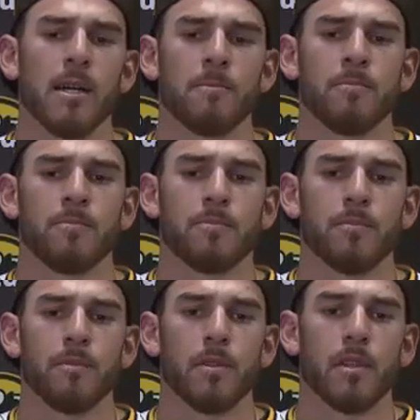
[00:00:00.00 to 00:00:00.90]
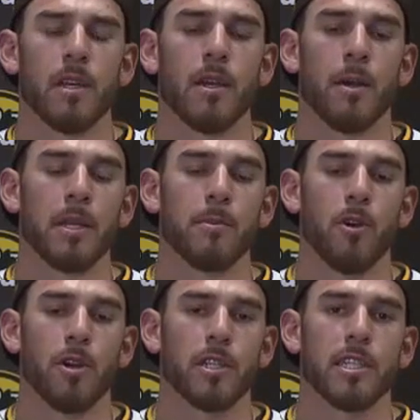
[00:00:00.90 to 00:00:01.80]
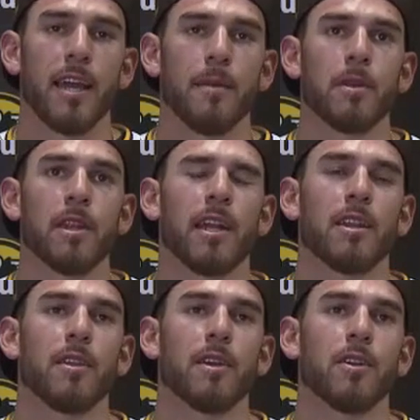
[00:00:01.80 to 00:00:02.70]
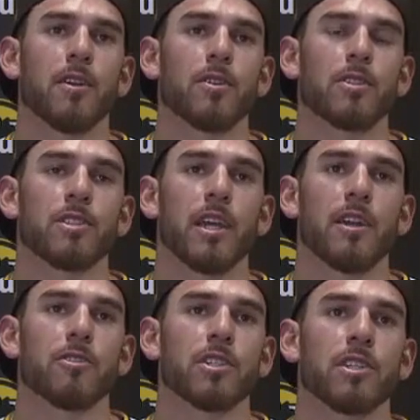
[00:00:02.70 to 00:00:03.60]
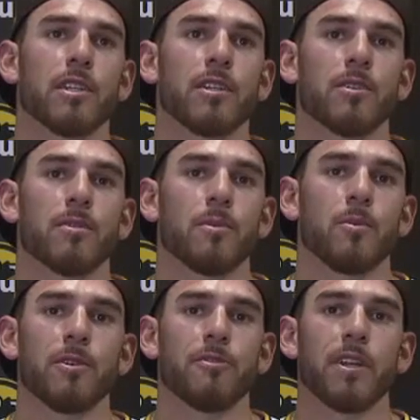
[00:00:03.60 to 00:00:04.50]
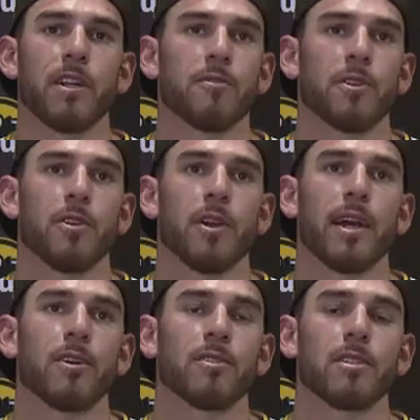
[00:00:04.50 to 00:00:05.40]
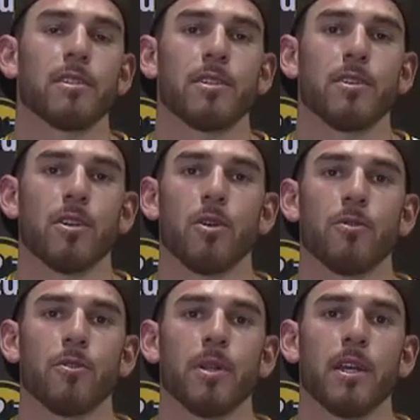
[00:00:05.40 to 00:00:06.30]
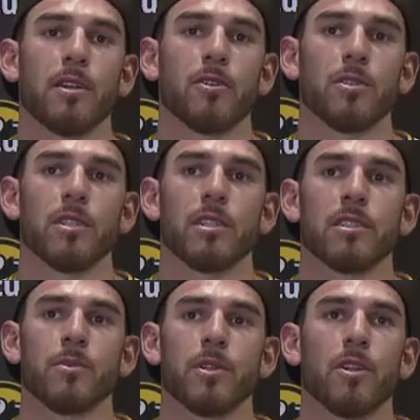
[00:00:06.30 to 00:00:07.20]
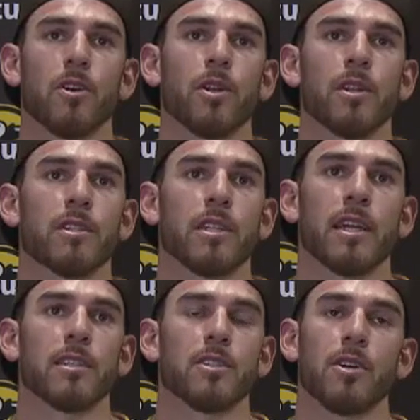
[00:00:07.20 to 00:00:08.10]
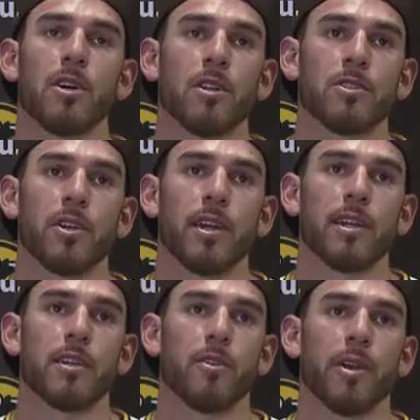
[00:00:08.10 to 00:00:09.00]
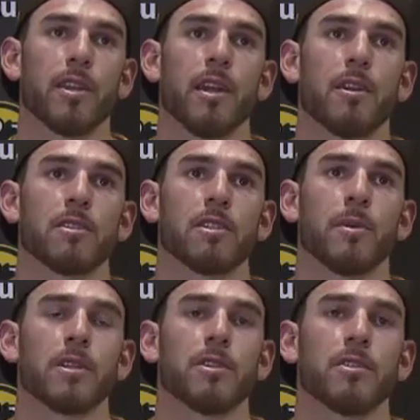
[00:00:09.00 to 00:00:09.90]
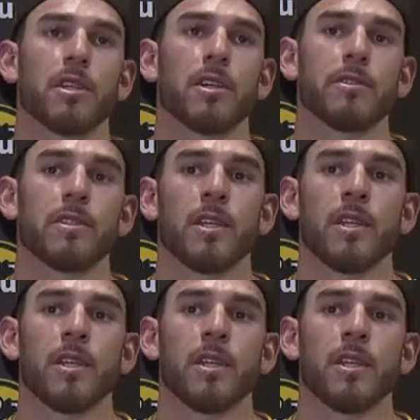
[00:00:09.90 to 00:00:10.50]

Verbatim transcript: Um, I mean, more excitement than anything, you know, just the energy, you know, we feed off the crowds, and, you know, going from playing a whole season with no one in the stands at all and trying to create that energy amongst ourselves.